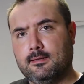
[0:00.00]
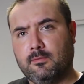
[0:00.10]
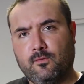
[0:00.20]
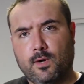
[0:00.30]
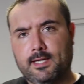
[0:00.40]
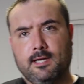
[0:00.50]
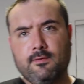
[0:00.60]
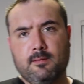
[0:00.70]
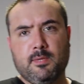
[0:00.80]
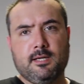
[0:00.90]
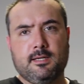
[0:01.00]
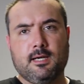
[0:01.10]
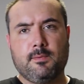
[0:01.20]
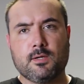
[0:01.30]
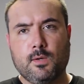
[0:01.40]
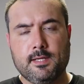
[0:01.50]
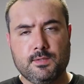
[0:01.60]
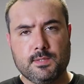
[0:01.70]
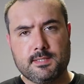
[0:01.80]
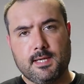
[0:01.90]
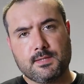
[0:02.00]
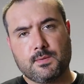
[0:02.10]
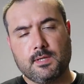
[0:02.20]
before I get everything buttoned up, I'll go ahead and do a test